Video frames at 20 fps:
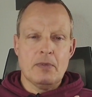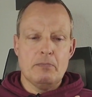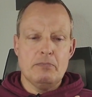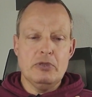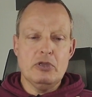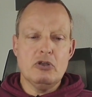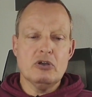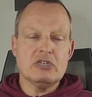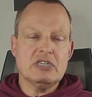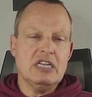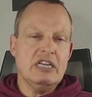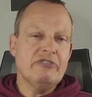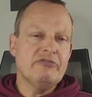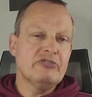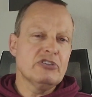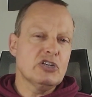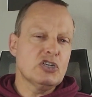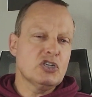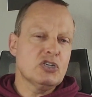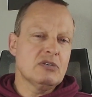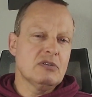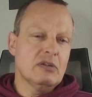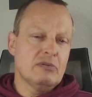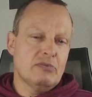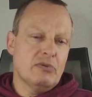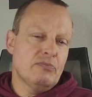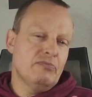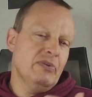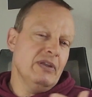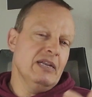because even the
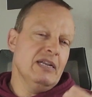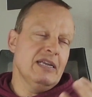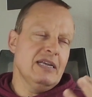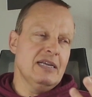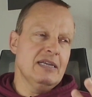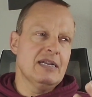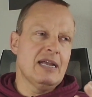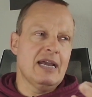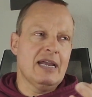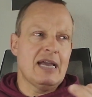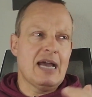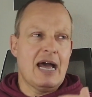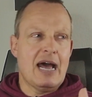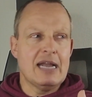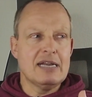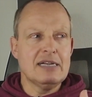really let's